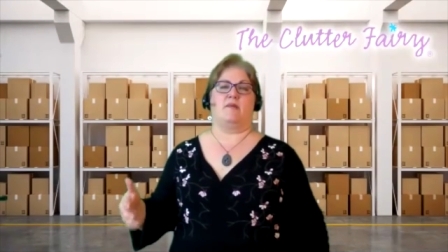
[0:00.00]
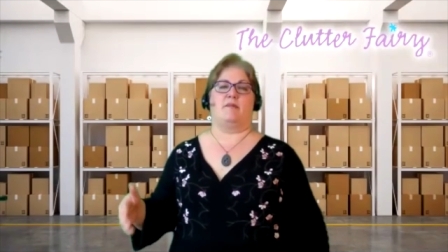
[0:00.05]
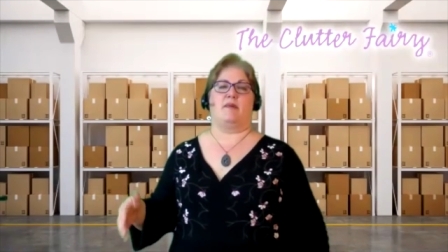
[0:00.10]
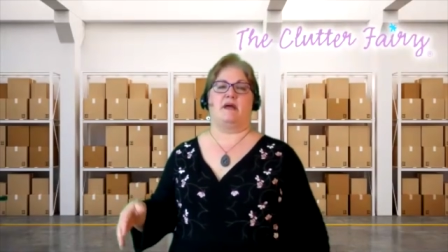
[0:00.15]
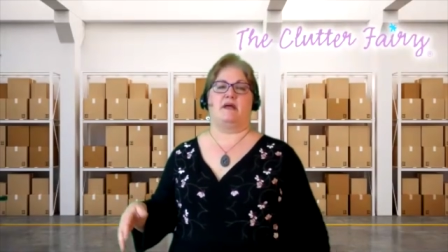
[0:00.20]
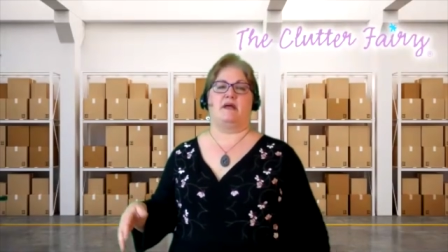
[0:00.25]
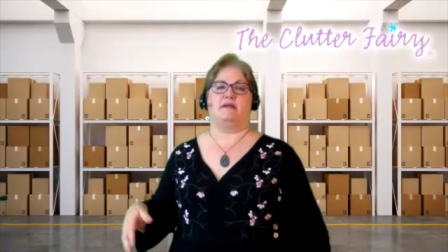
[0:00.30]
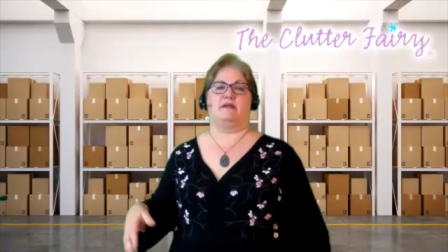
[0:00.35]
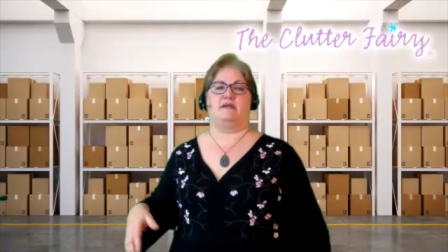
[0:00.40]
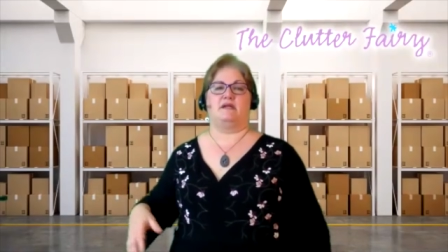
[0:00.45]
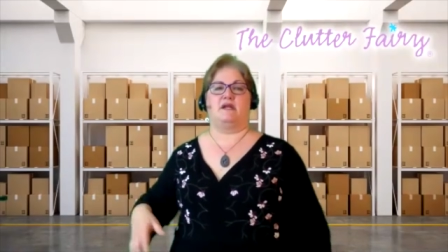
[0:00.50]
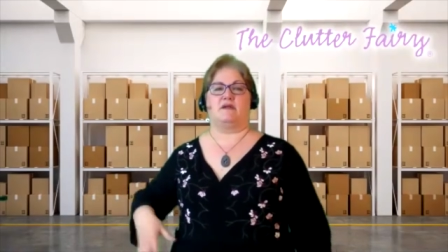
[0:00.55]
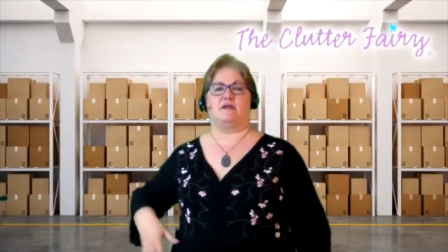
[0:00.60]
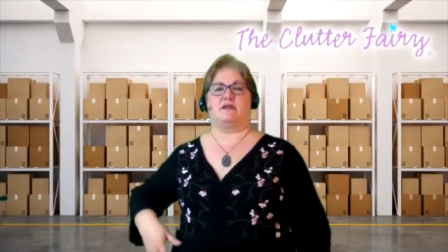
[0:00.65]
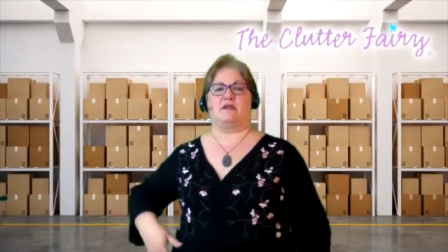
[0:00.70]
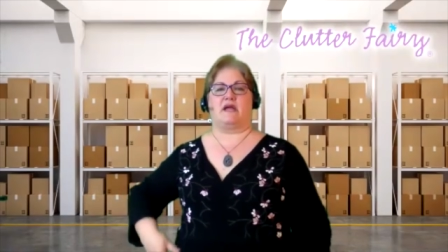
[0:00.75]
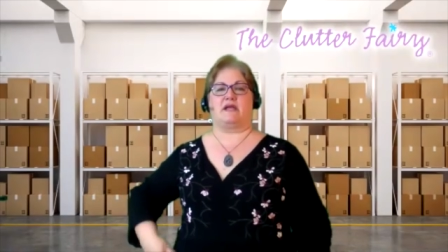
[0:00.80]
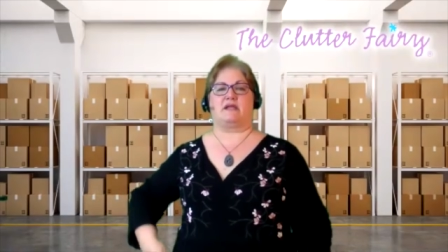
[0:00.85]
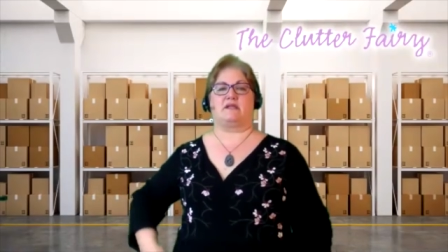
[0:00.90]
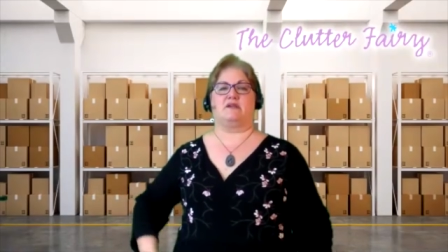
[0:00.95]
But, you know,
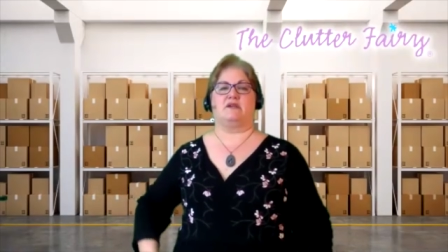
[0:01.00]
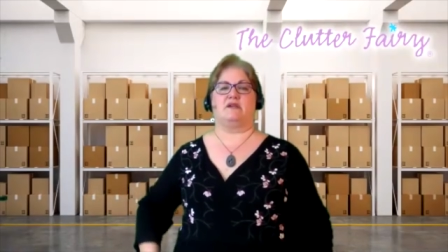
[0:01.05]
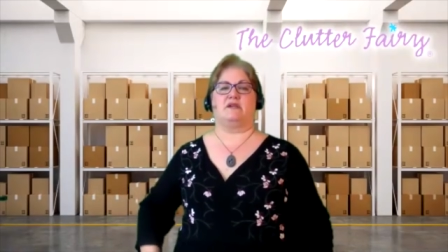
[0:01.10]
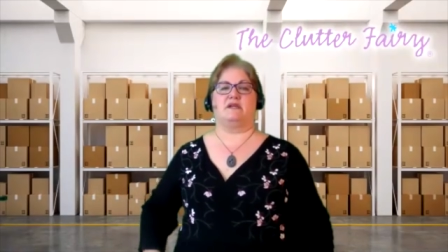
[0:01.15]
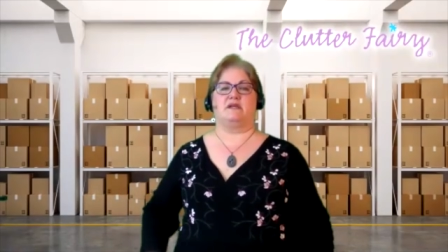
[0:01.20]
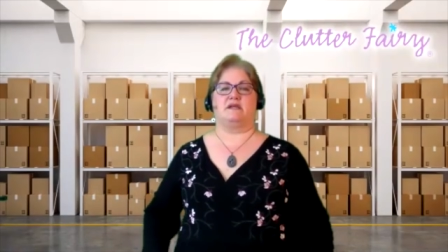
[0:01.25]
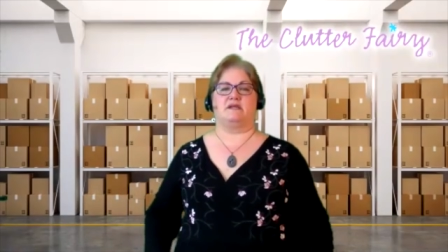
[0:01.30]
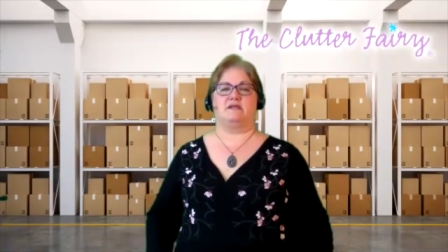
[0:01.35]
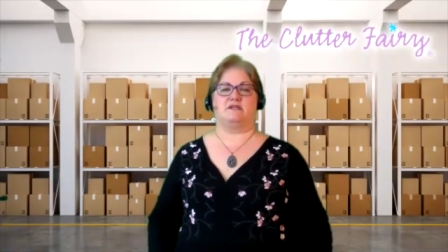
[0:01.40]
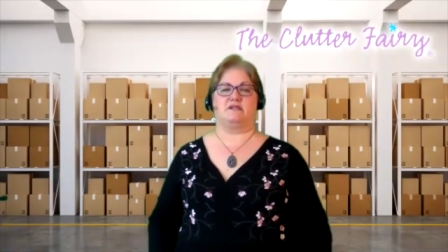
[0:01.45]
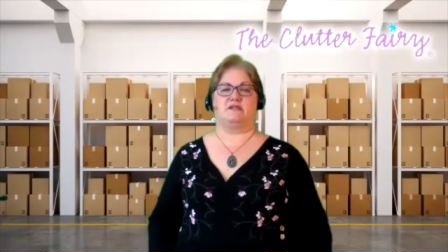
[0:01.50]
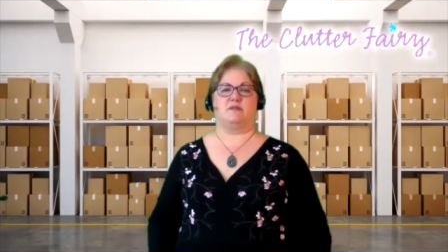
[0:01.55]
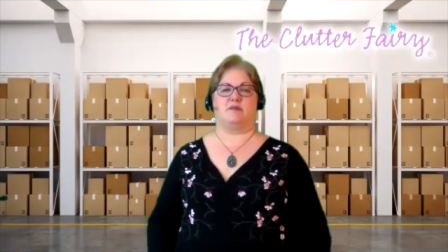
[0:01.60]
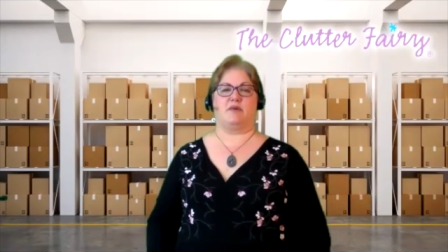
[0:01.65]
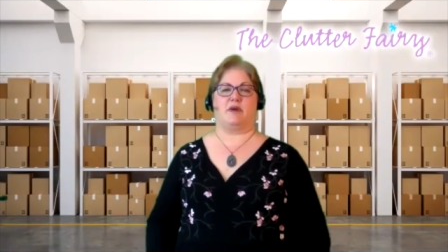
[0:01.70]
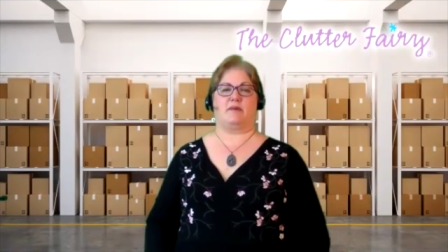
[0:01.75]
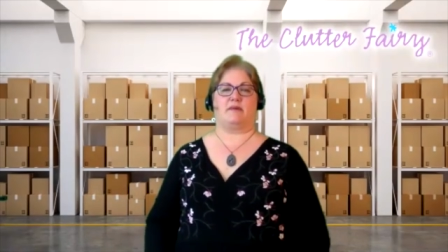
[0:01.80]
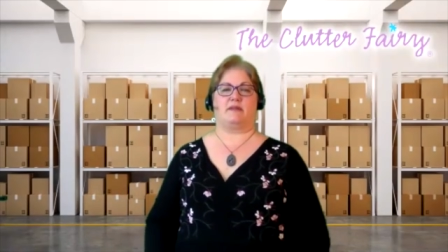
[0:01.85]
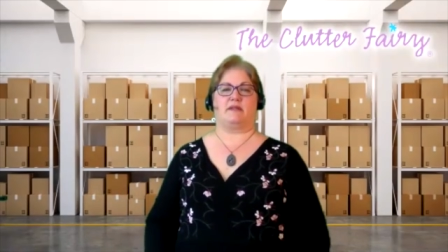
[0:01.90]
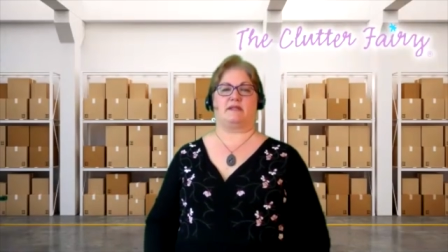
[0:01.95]
the likelihood is you
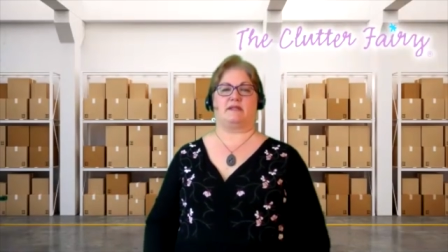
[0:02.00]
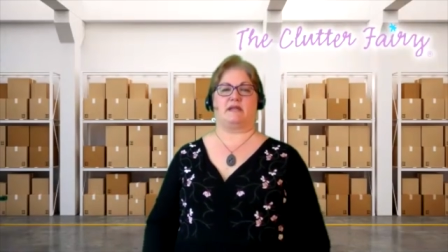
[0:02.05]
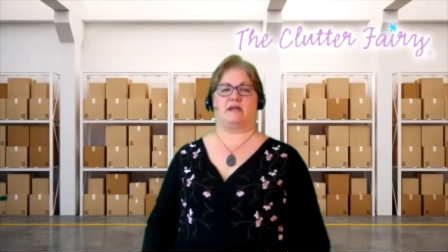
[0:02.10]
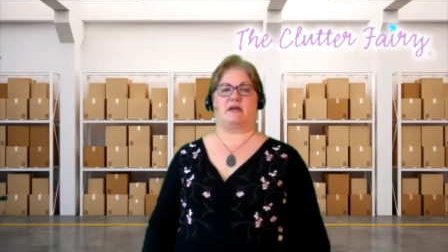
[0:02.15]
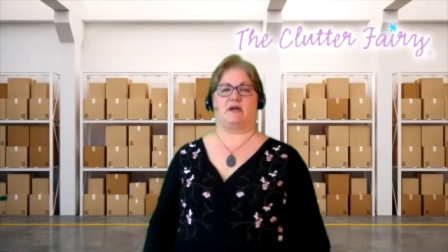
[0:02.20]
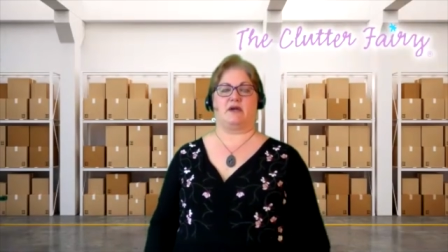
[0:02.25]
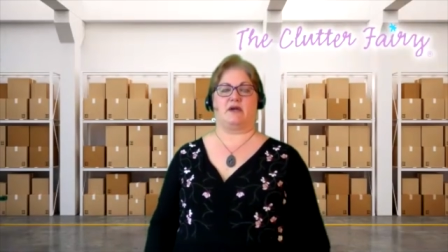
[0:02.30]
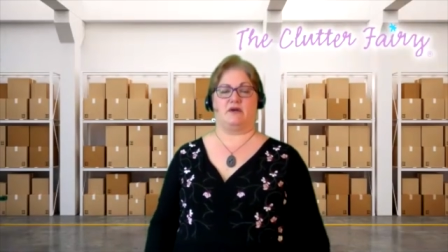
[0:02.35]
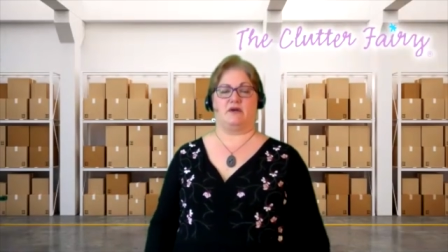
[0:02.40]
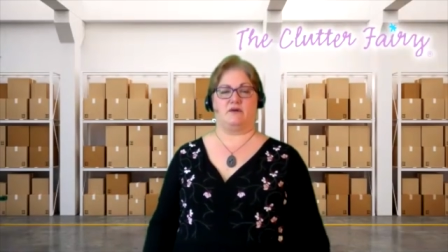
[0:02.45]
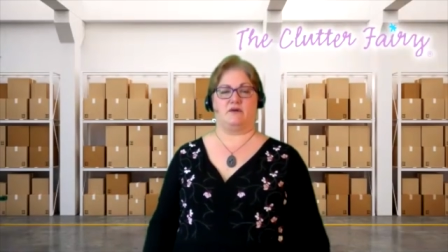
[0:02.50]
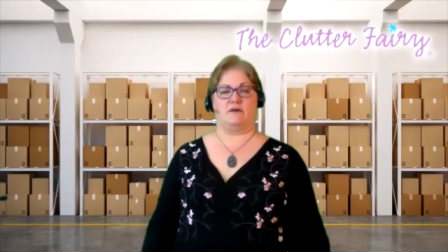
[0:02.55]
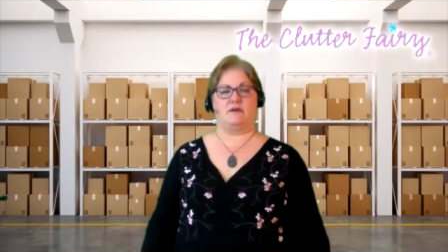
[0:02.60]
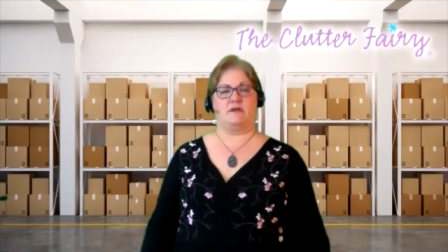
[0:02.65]
probably let that go,